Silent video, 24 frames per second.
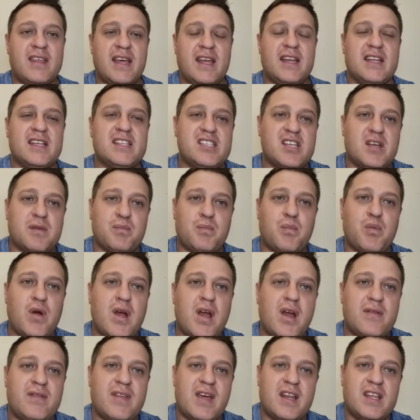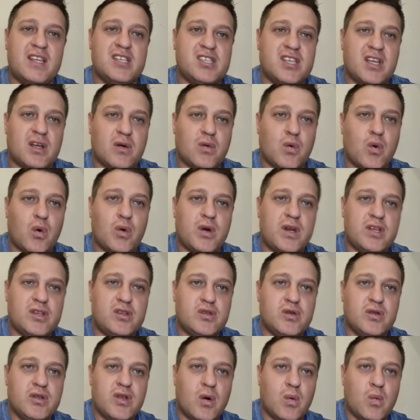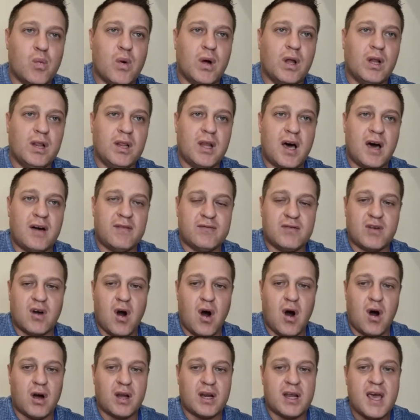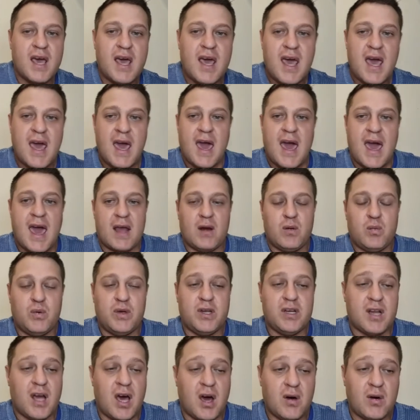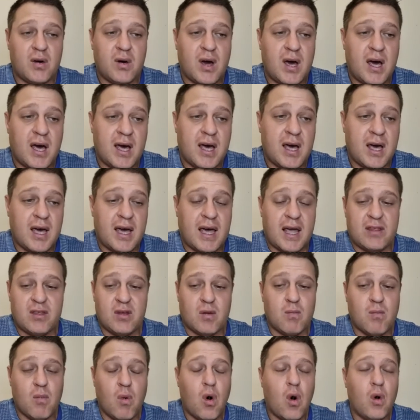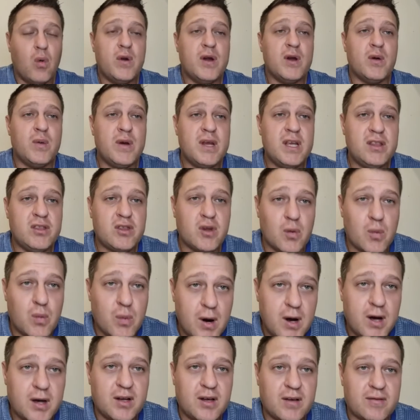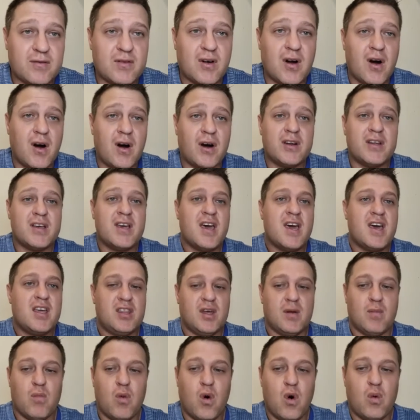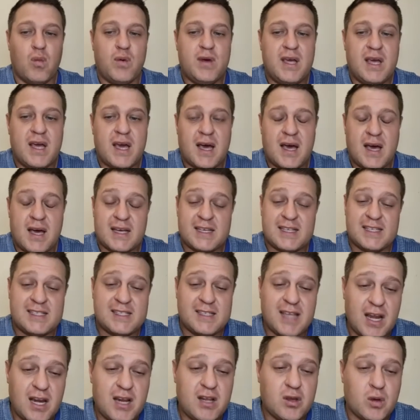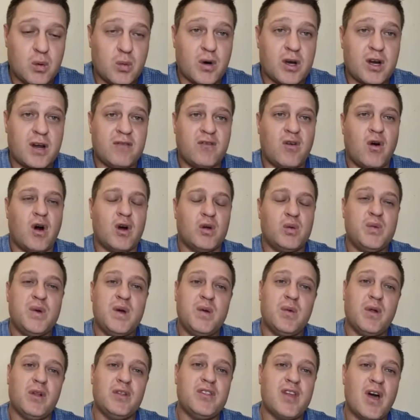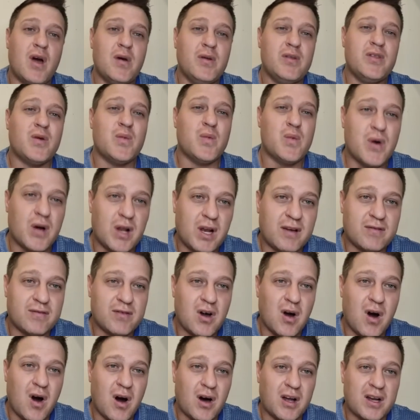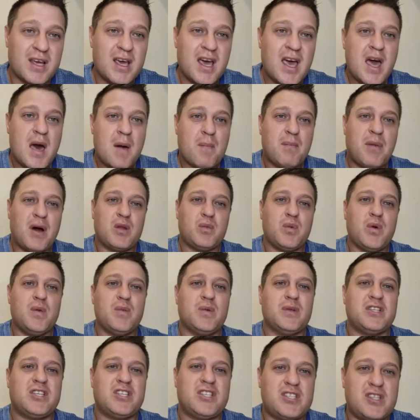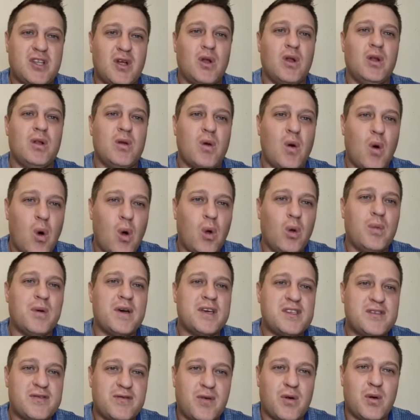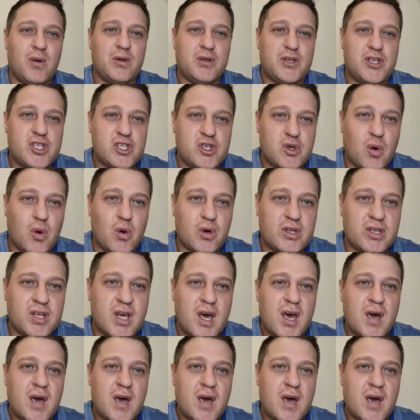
is a prayer that is according to the will of God. And we know, and the more we read the Word of God, the more we study the Word of God, we will know the will of God, but we will still always fall short